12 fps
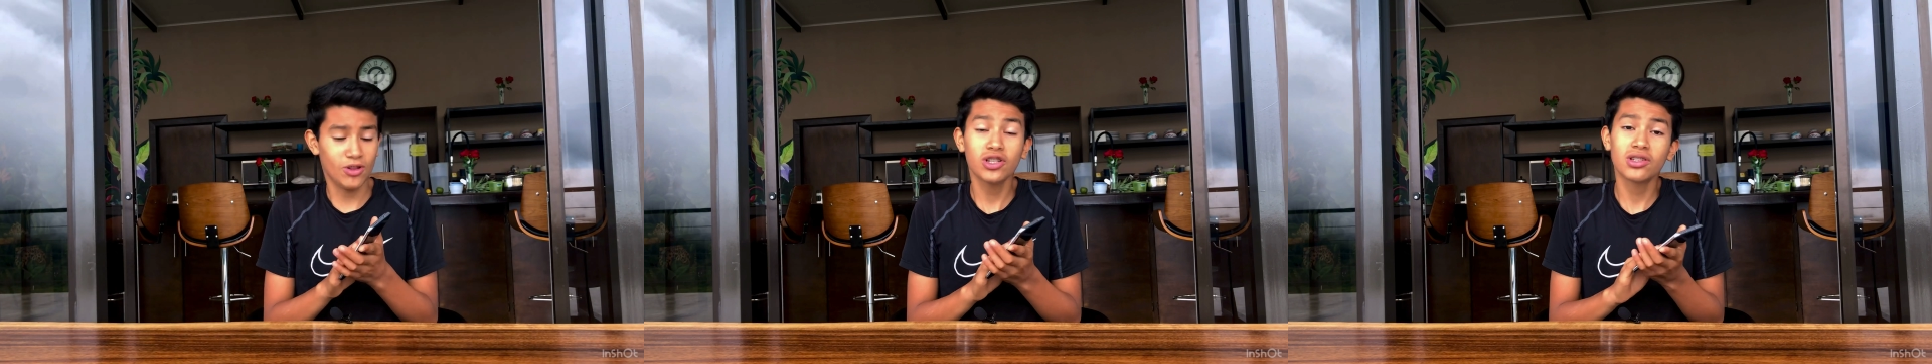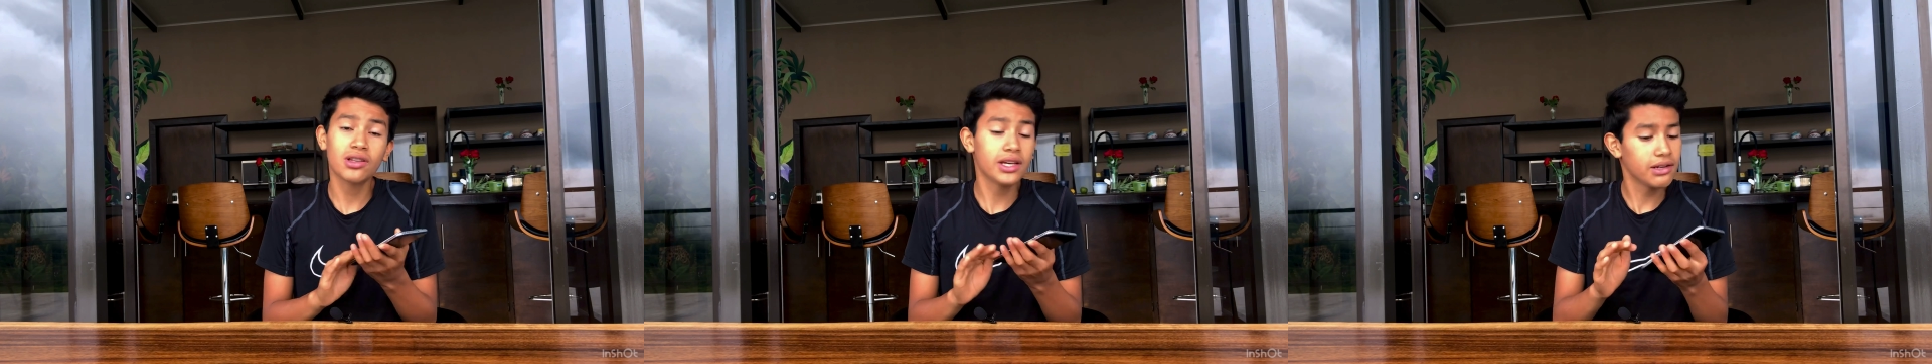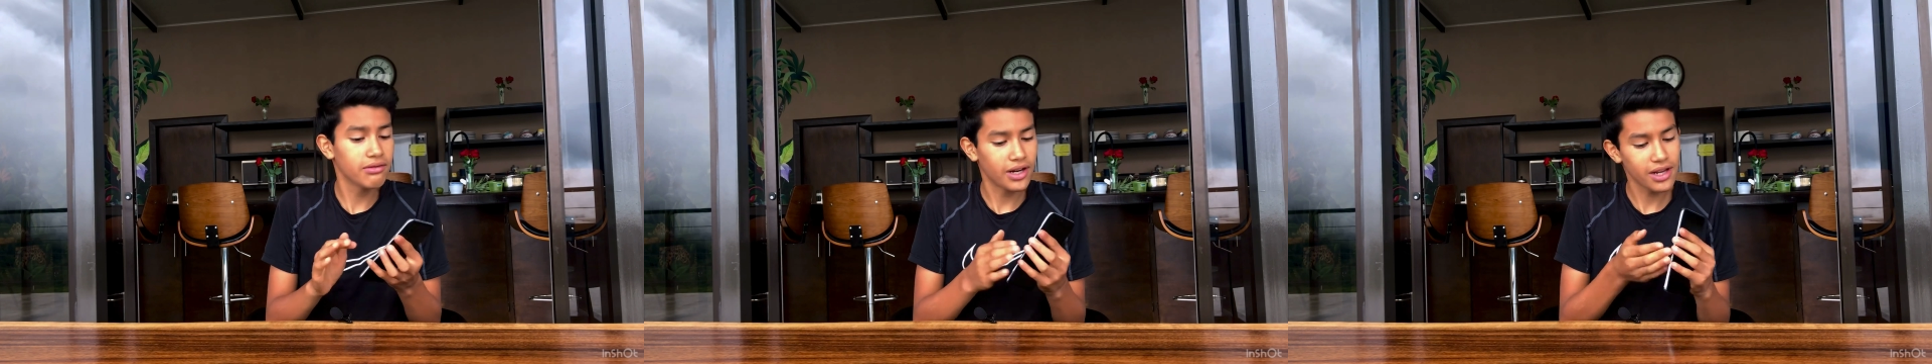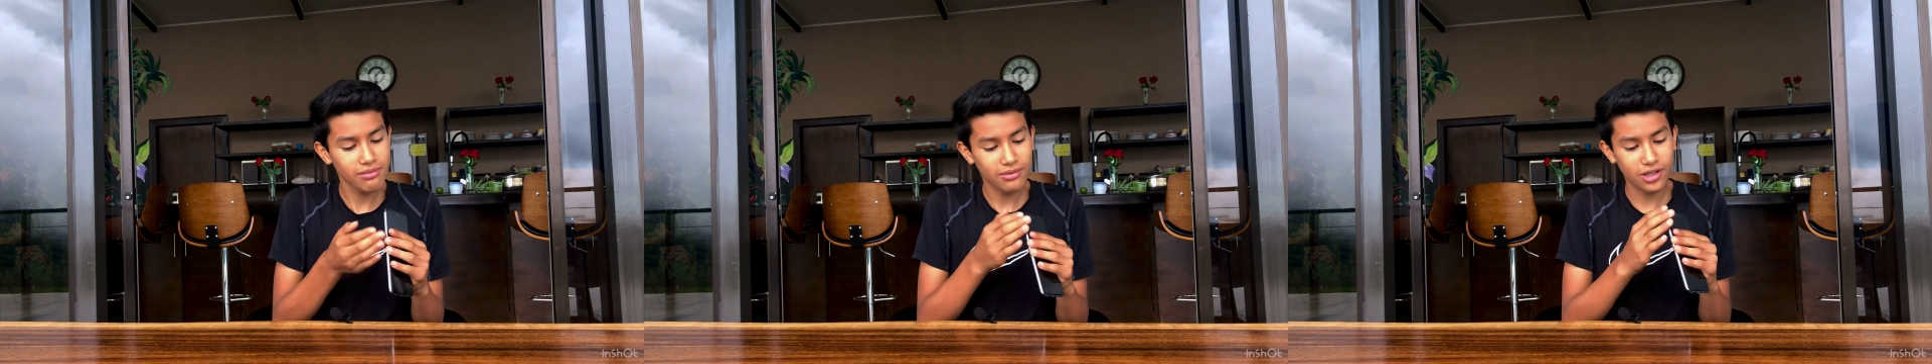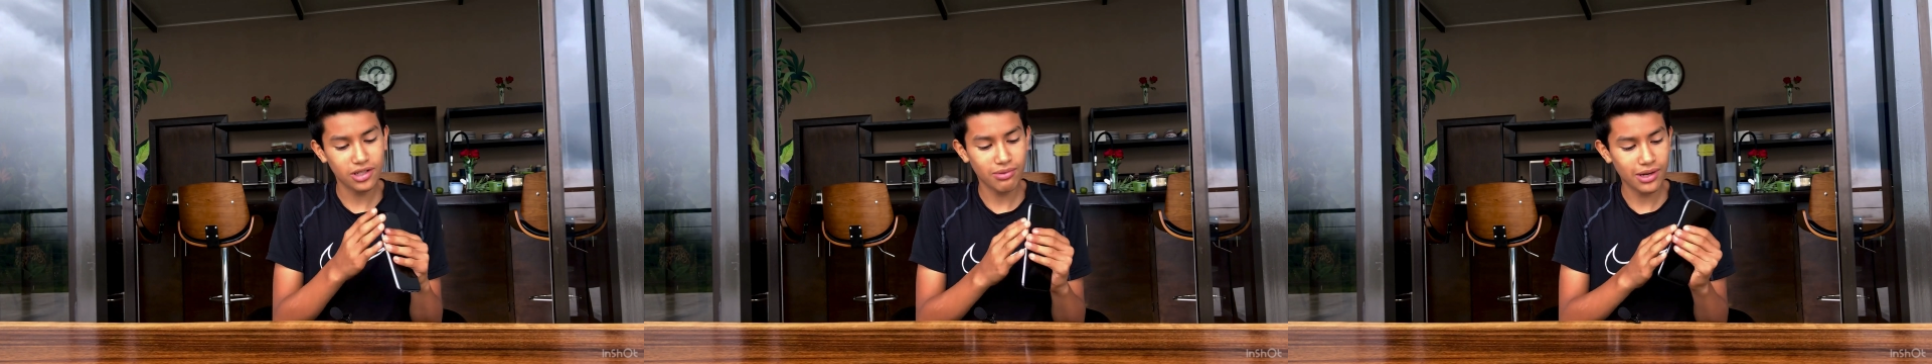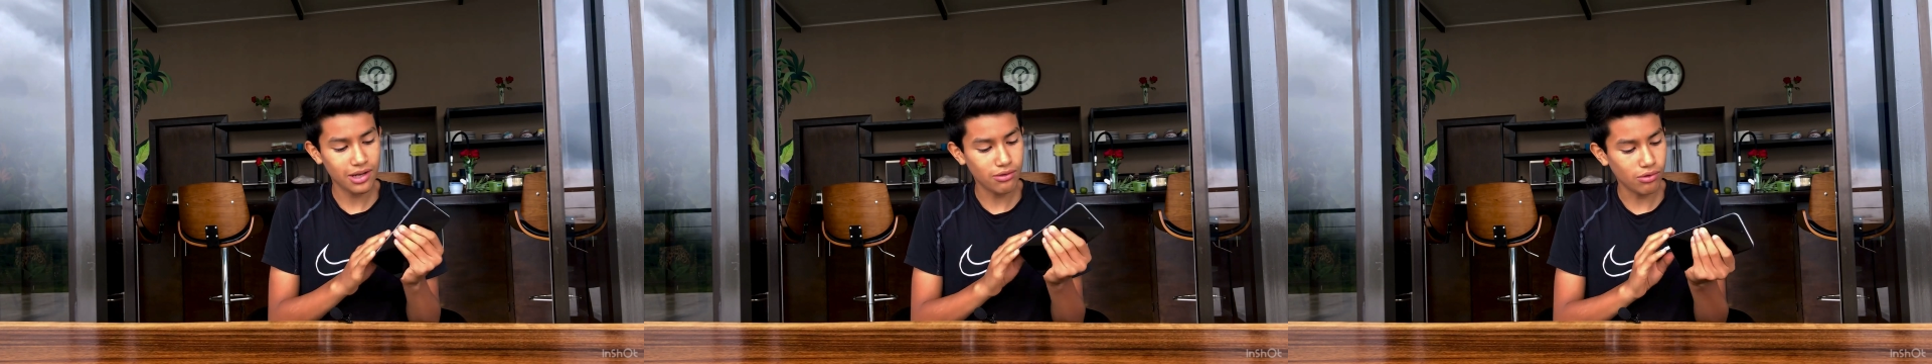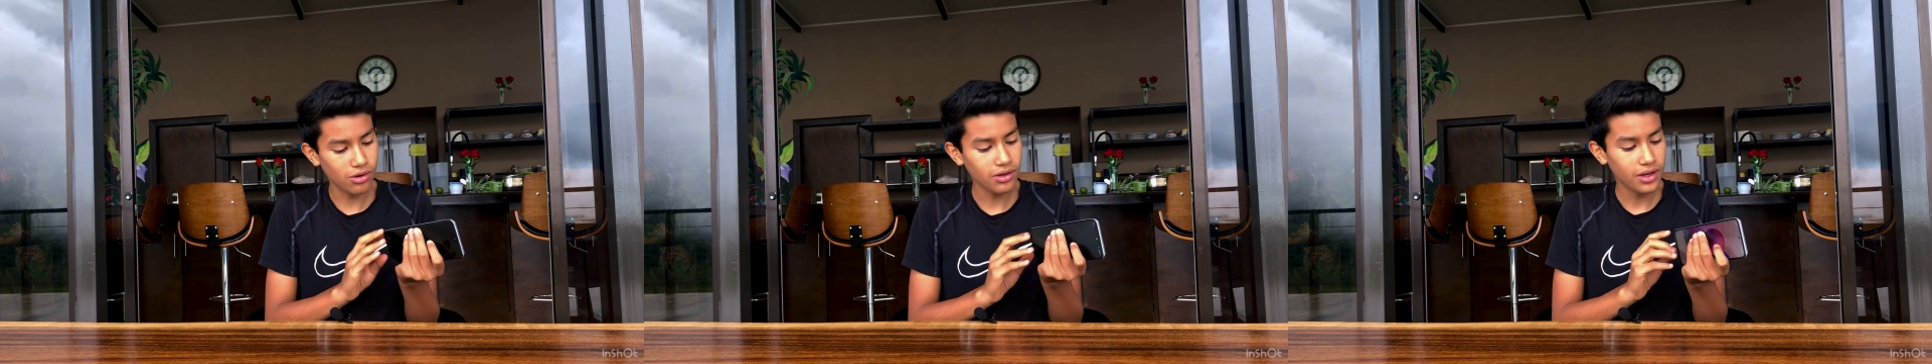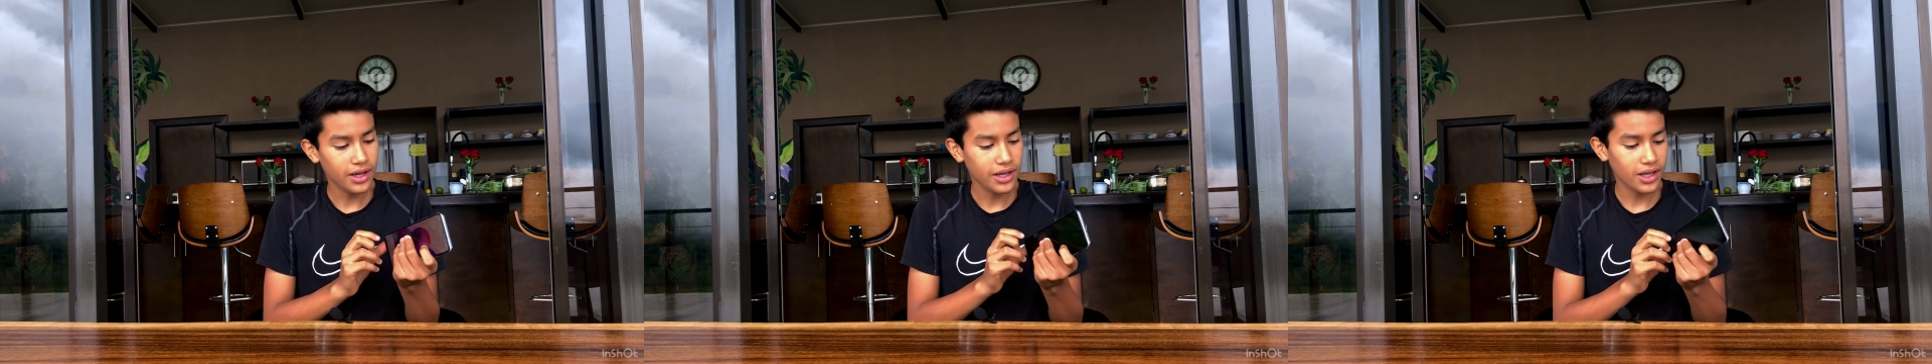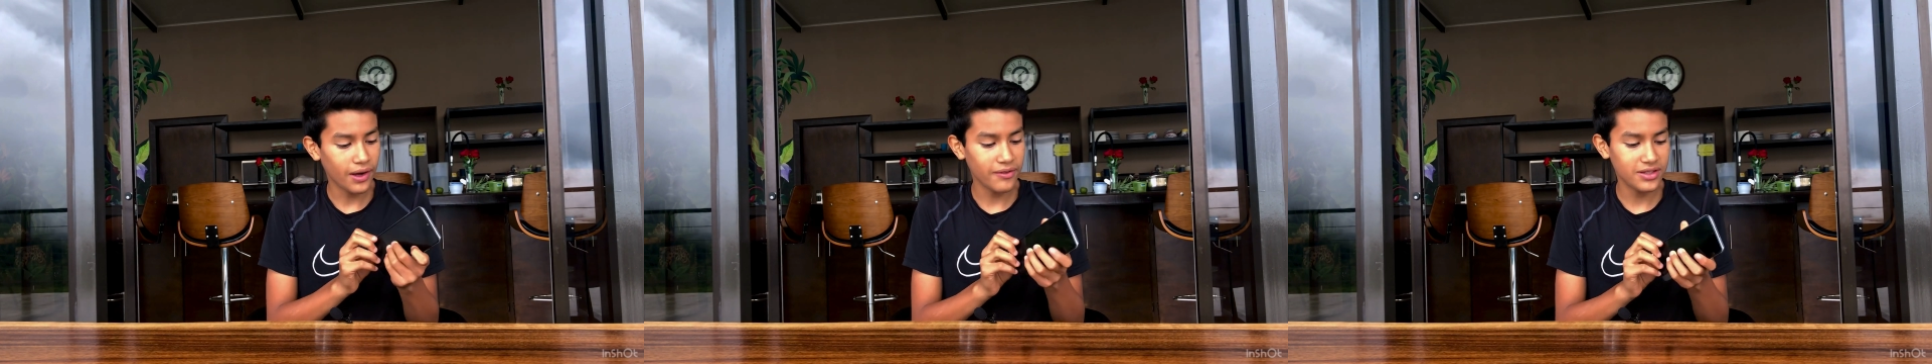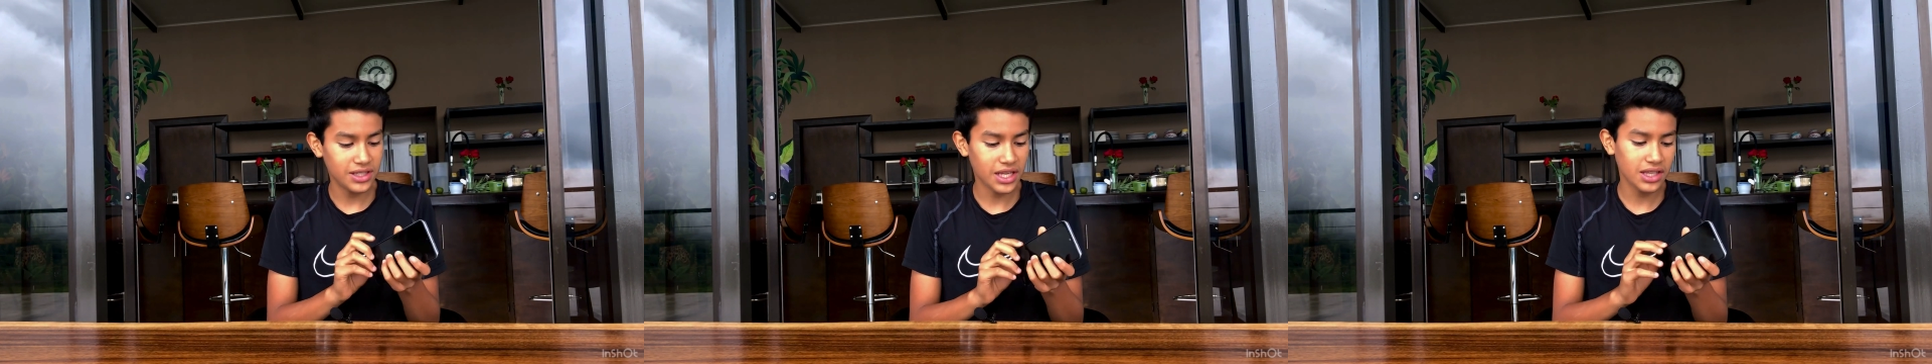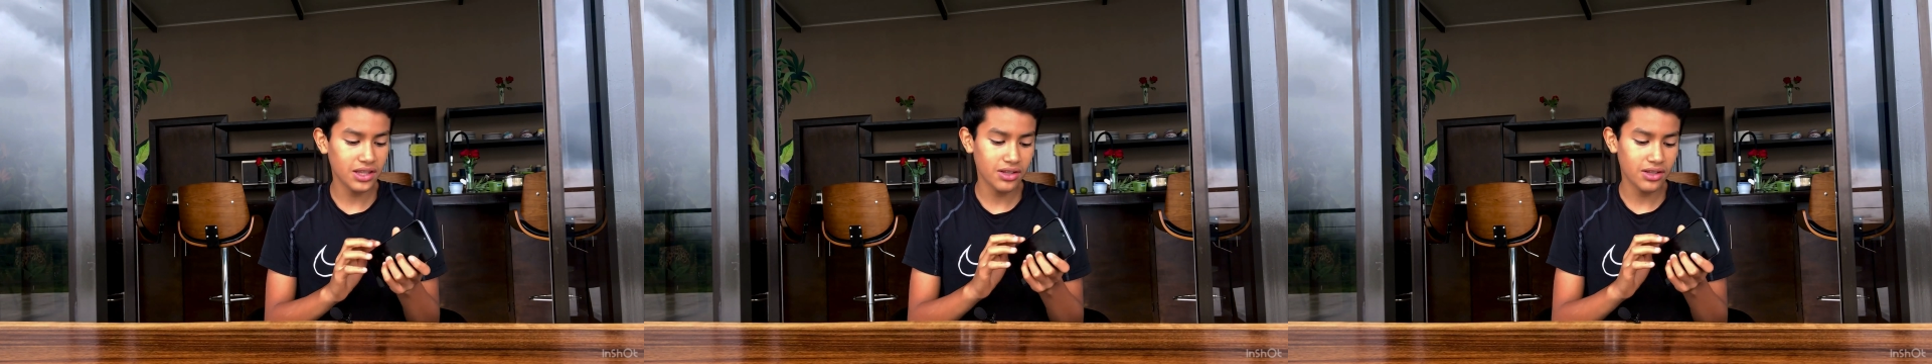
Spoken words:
clean, right? It looks pretty cool. You have steam.